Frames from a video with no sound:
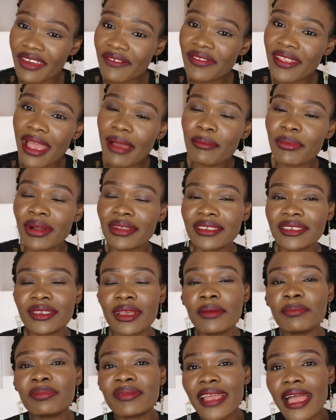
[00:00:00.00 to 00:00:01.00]
give them, but
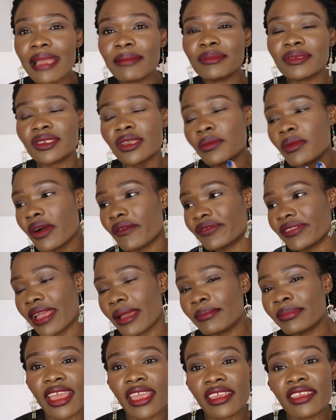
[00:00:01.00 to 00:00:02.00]
sometimes some of
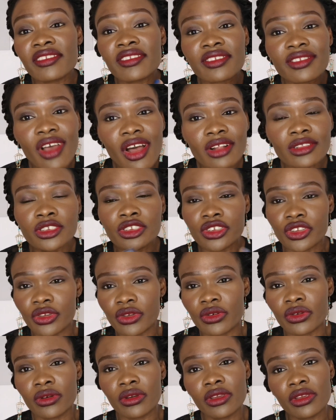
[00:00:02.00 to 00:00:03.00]
them, they insult
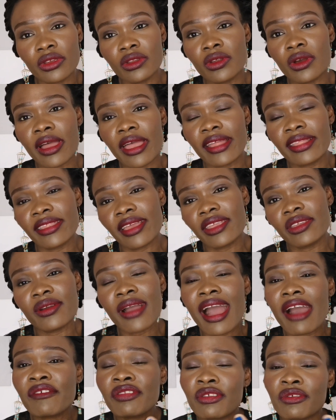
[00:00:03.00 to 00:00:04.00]
you, you know, and then
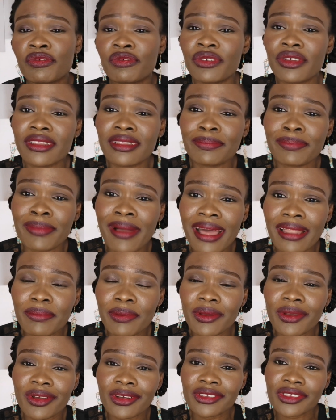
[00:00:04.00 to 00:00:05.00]
you have to feel bad
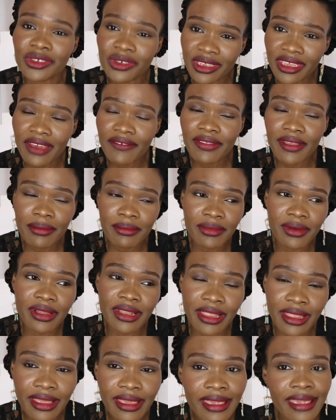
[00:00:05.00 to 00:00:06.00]
because you gave them
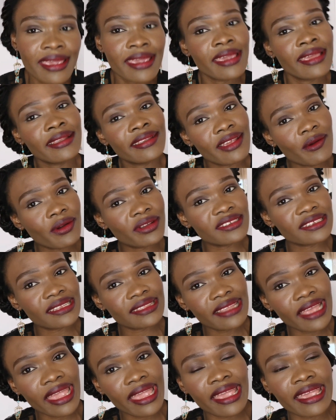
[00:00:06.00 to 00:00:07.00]
money. There was
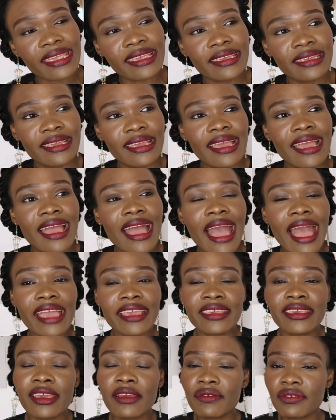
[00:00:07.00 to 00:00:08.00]
a day
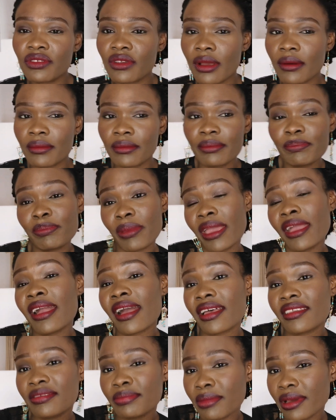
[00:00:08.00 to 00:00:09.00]
I gave some
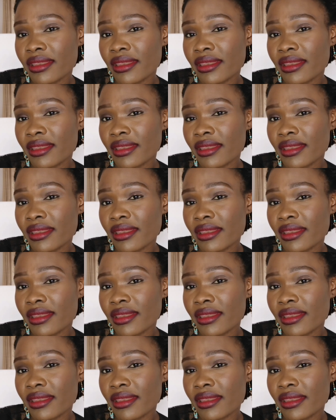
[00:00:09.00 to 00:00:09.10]
beggars